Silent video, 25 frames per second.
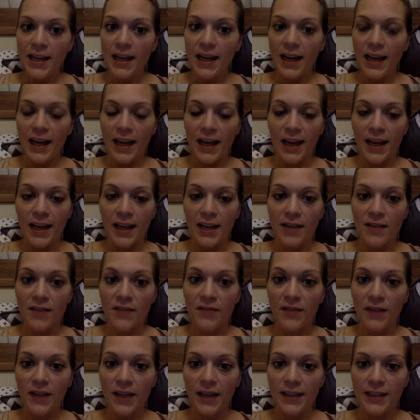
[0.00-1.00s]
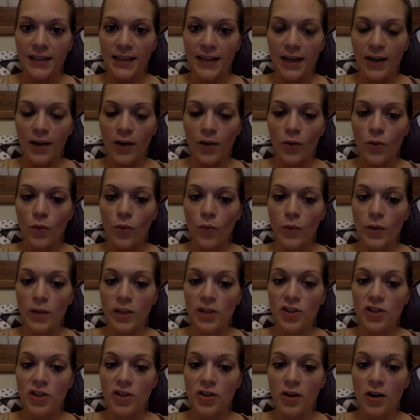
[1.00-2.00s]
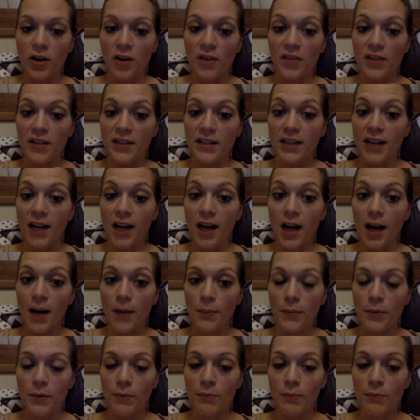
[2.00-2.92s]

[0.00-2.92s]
and find out which are the top